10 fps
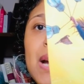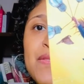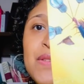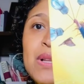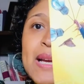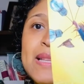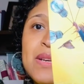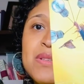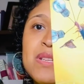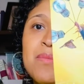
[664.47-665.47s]
I feel like
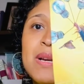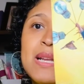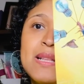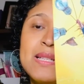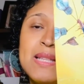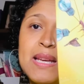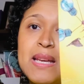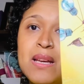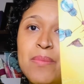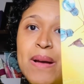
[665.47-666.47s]
there's somebody that's
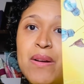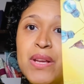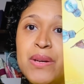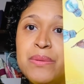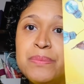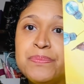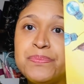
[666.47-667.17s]
thinking about you